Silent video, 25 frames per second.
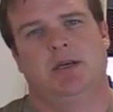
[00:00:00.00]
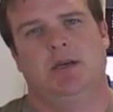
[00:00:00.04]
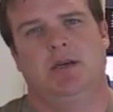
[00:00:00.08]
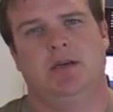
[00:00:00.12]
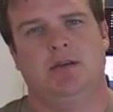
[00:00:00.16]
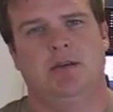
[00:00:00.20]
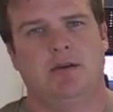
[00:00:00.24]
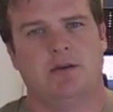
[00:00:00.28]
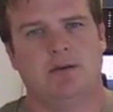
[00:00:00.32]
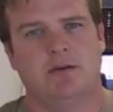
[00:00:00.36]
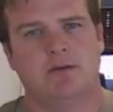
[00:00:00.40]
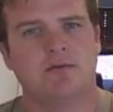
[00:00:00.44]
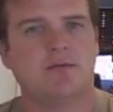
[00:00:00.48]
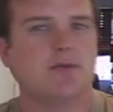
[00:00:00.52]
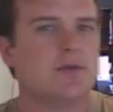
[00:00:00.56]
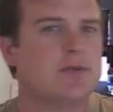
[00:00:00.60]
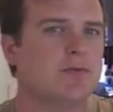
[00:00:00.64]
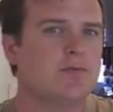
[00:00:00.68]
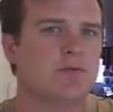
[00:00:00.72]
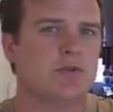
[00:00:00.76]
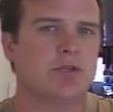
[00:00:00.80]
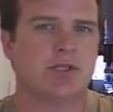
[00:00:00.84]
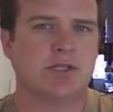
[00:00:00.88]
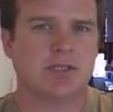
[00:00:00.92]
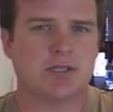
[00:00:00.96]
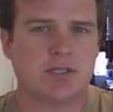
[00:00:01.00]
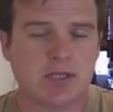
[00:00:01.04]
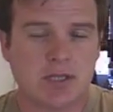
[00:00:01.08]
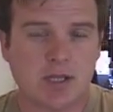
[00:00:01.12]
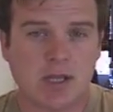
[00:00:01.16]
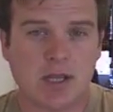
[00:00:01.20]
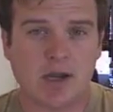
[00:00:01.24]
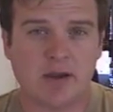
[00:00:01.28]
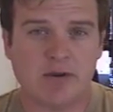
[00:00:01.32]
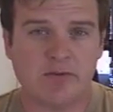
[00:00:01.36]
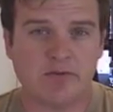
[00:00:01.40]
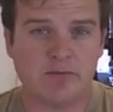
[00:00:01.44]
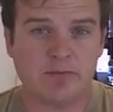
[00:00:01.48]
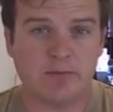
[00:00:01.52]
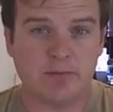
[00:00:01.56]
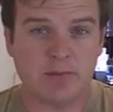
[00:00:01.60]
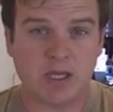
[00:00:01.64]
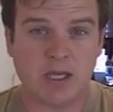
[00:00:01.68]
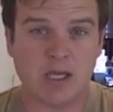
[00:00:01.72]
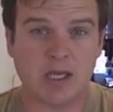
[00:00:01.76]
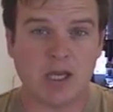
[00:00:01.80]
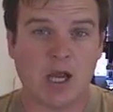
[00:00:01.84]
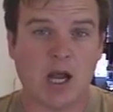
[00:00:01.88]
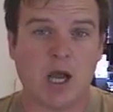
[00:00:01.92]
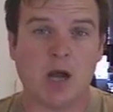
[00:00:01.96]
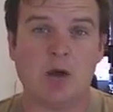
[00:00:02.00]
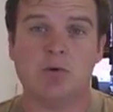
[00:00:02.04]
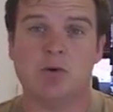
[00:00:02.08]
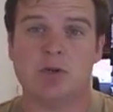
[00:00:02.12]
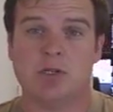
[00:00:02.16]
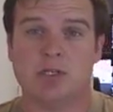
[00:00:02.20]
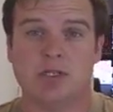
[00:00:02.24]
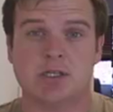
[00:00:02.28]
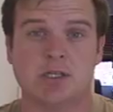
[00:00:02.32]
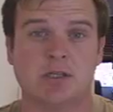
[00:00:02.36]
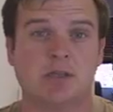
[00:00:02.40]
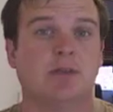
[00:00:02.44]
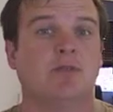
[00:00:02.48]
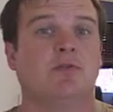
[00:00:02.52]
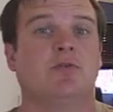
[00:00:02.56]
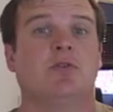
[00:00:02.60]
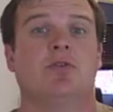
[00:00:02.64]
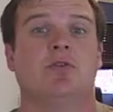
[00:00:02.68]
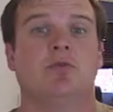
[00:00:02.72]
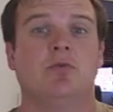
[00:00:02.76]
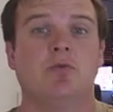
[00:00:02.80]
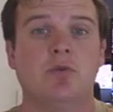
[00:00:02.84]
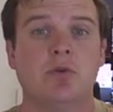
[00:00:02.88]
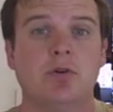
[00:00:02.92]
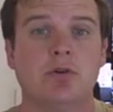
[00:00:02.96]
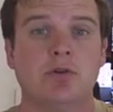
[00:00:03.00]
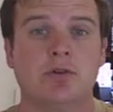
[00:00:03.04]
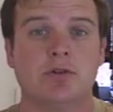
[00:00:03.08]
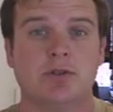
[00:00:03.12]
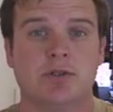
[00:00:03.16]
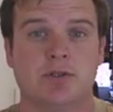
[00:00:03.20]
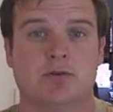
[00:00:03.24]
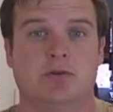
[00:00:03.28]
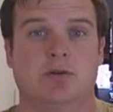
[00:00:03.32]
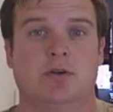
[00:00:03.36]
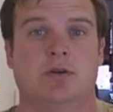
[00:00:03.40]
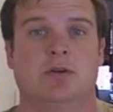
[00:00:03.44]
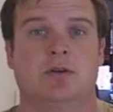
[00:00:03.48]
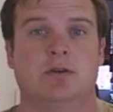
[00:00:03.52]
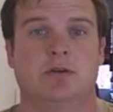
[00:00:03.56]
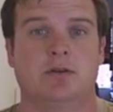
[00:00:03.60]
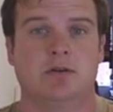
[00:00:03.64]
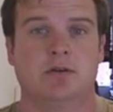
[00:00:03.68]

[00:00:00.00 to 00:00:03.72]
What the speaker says: If she would just love me, I would deliver the world to her.